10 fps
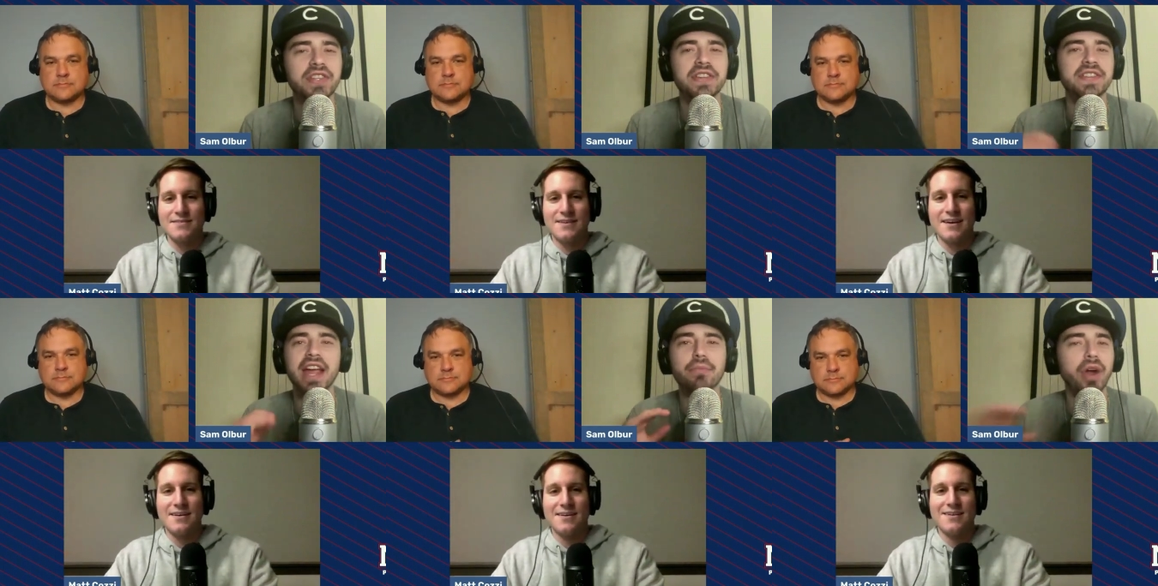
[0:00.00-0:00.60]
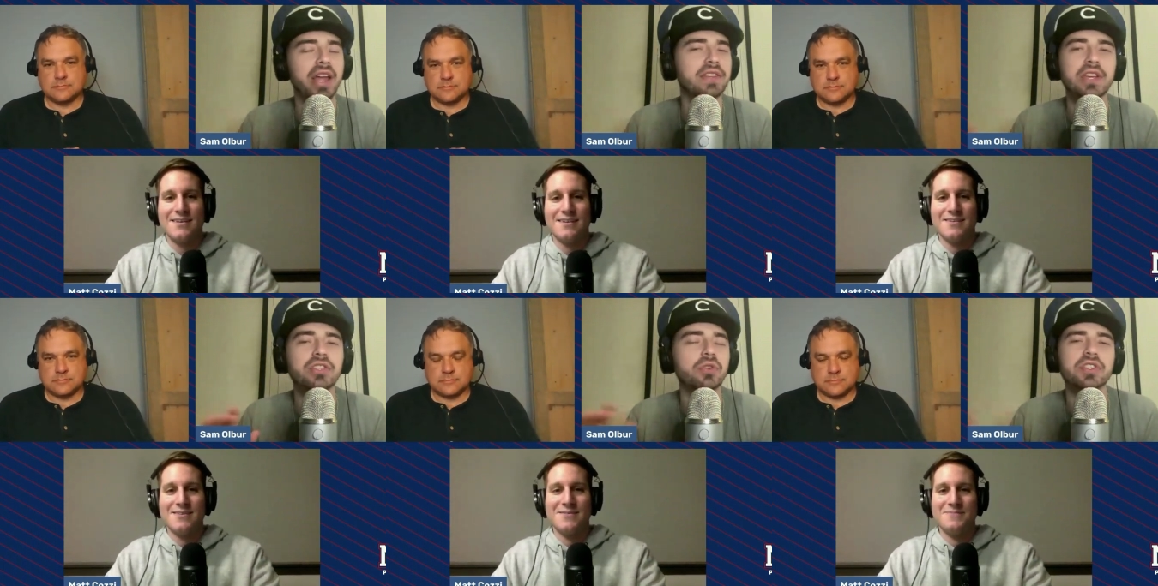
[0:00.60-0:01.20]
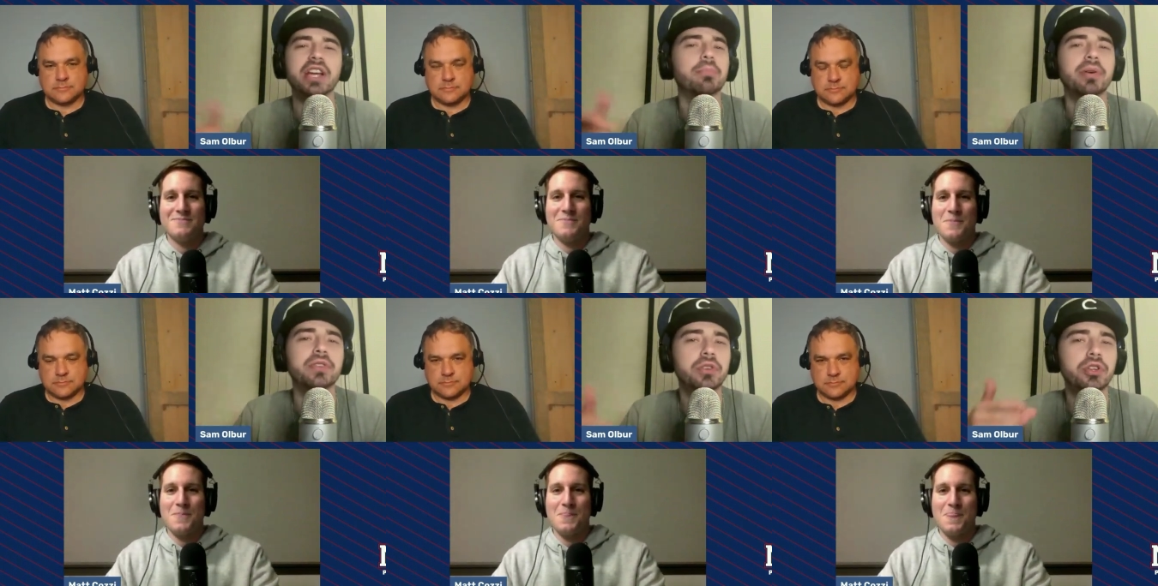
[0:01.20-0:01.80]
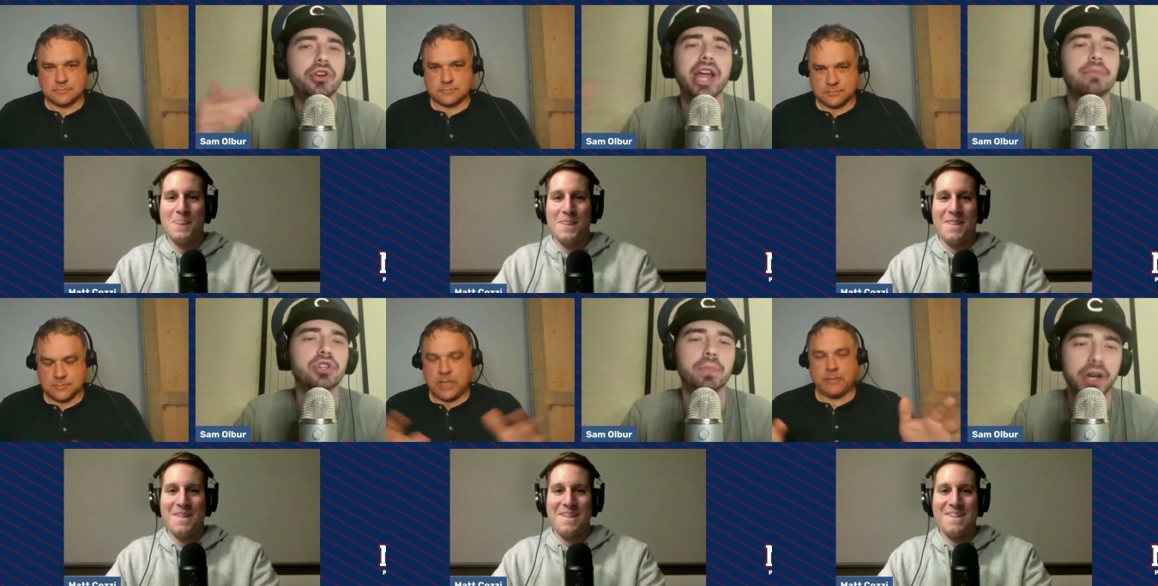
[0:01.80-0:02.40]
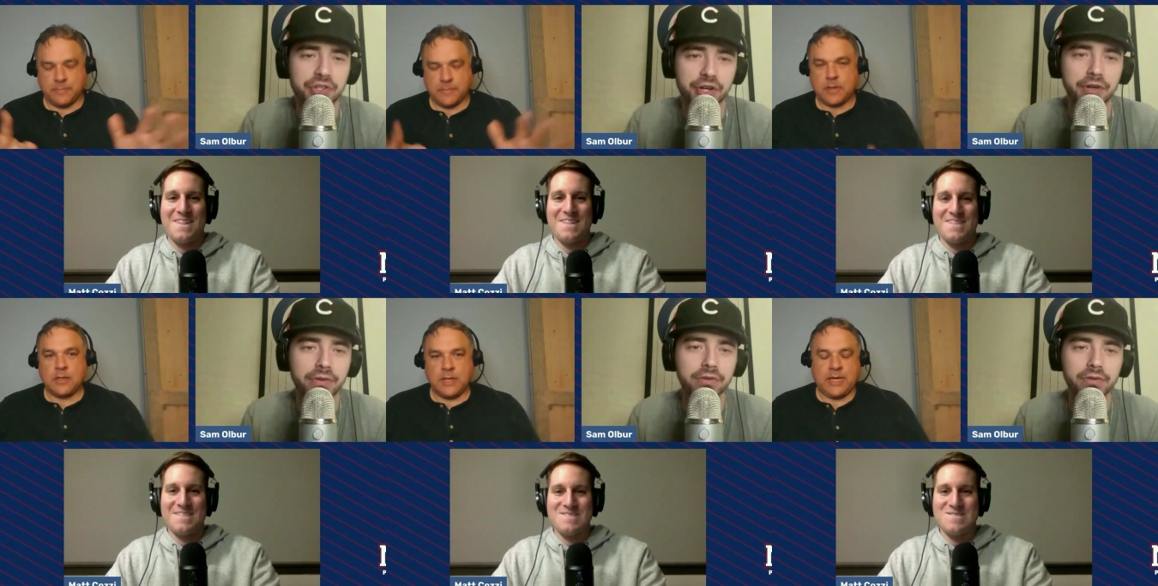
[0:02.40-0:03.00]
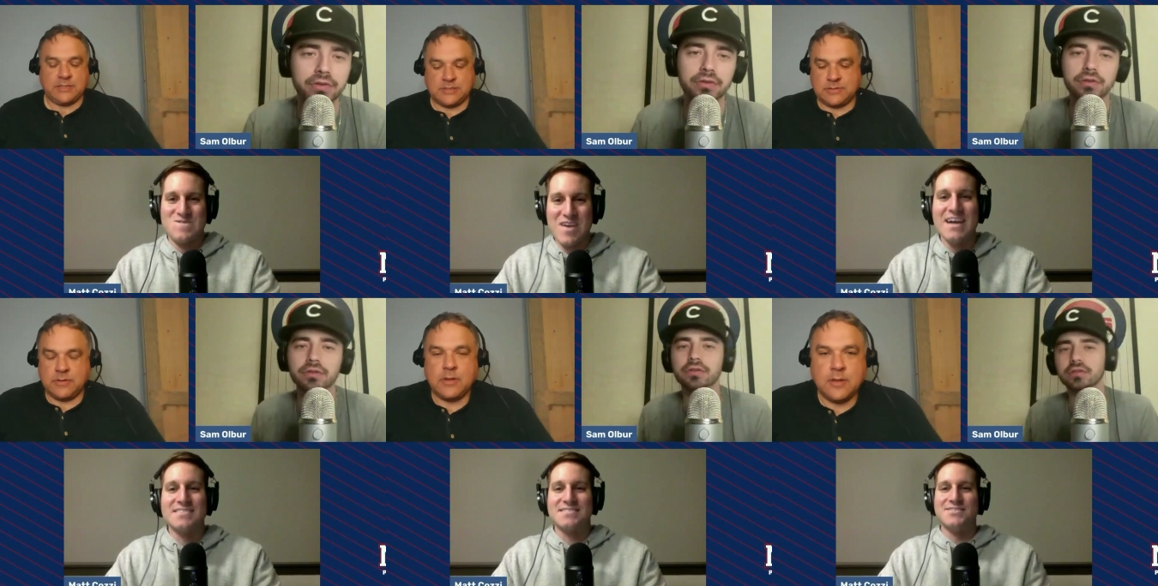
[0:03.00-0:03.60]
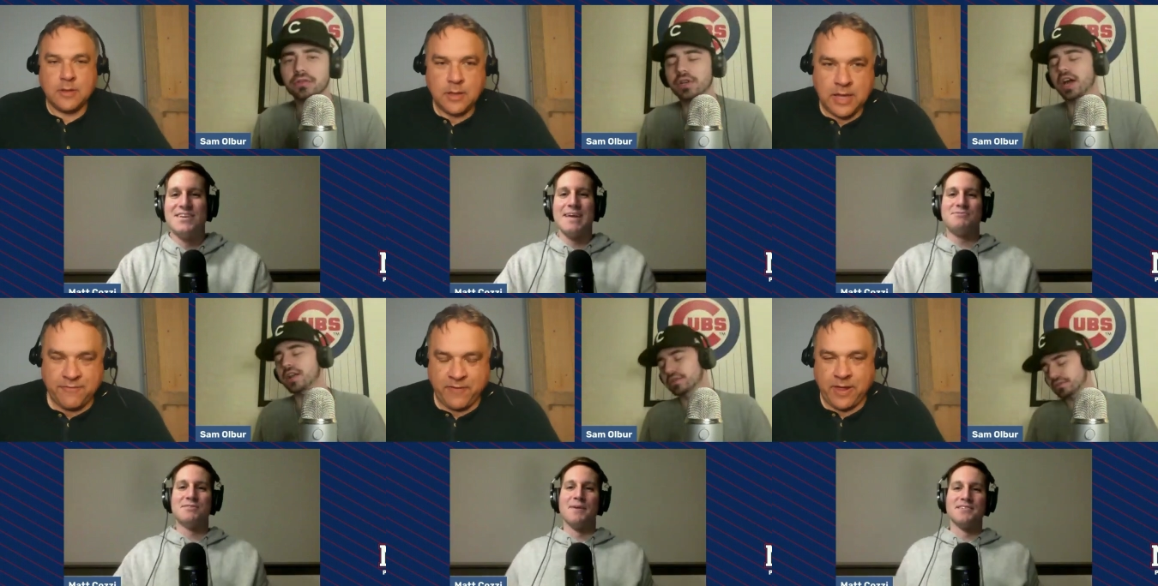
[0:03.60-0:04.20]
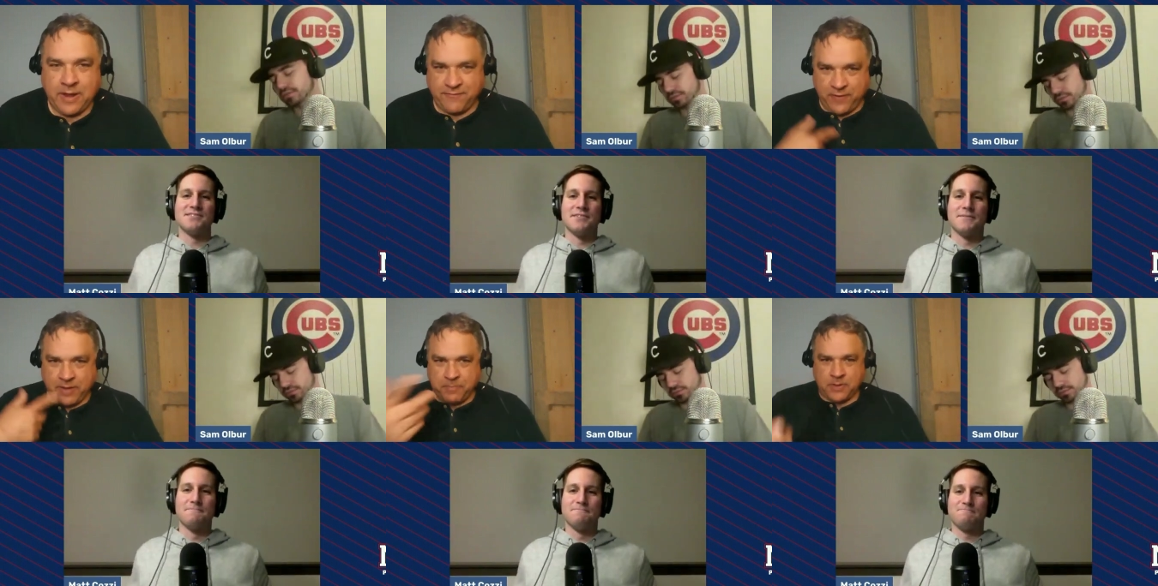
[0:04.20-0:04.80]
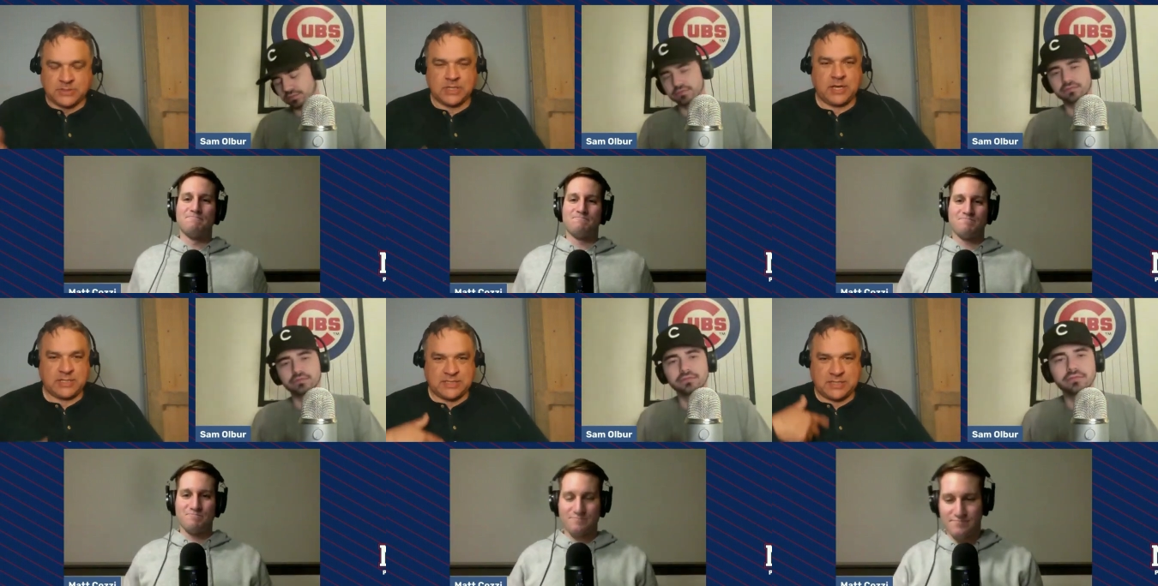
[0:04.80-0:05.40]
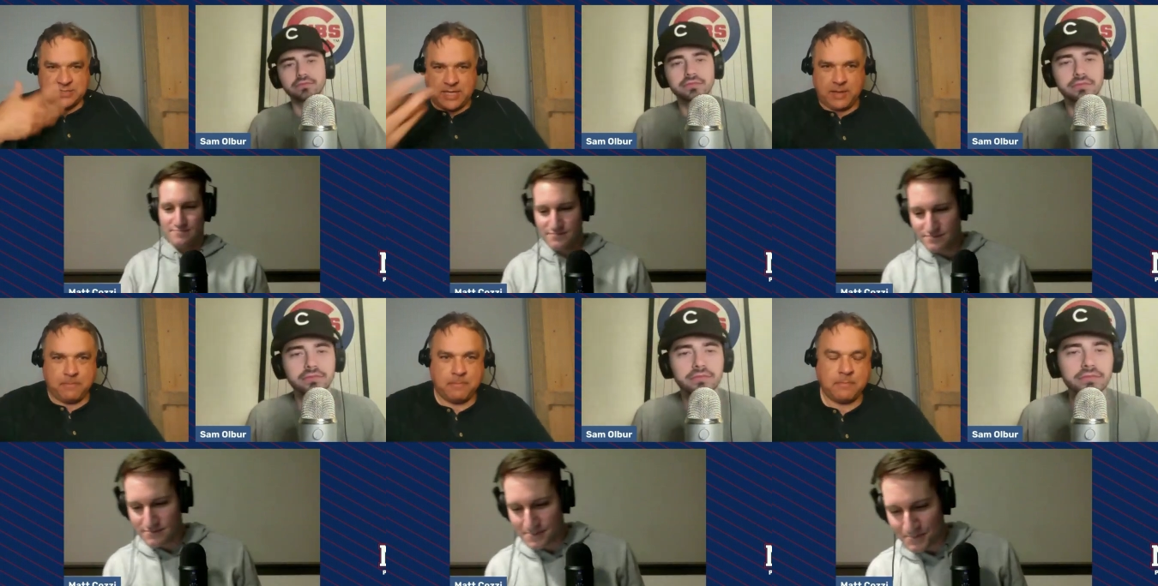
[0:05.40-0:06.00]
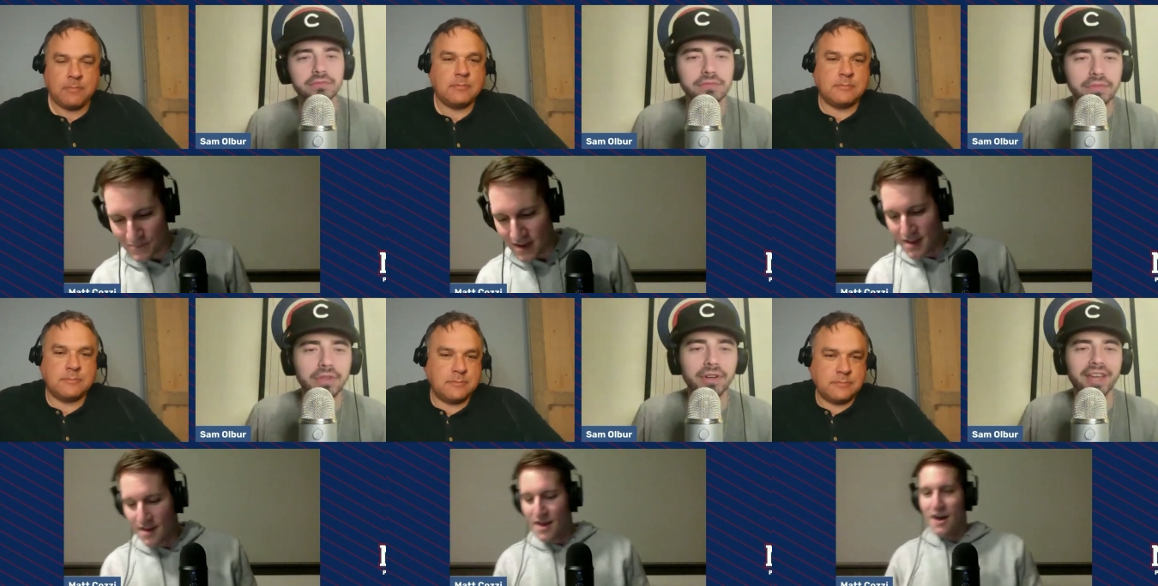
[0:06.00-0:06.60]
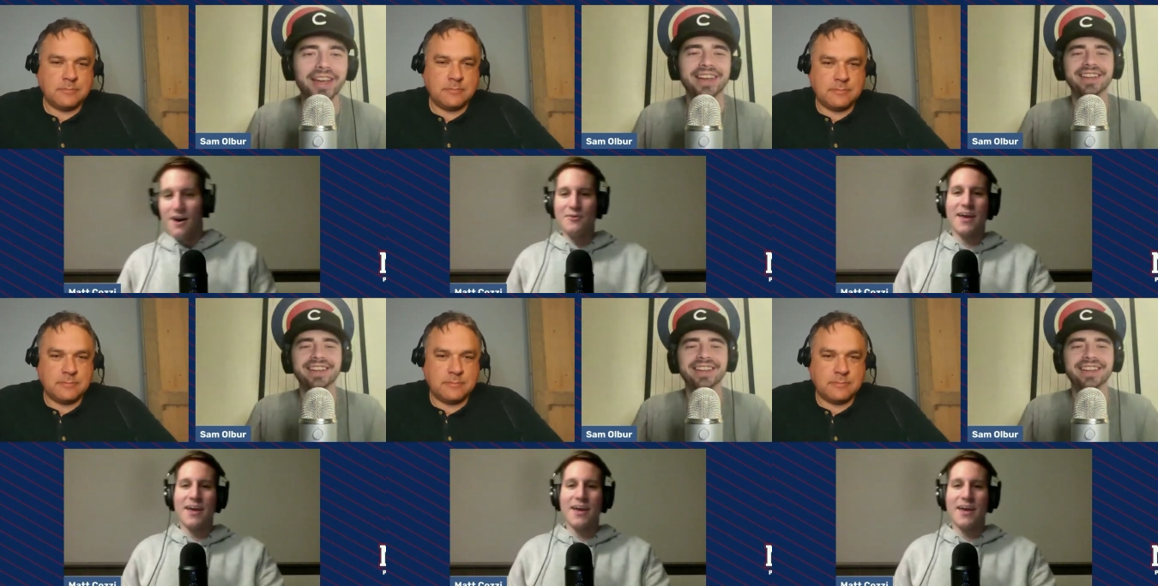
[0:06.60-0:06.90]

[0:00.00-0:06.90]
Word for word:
Speaker 1: i say sam right it's, so it's like a your name's your yeah. buzzer yes yes your name's your and buzzer.
Speaker 2: if i and if i doesn't i say sam okay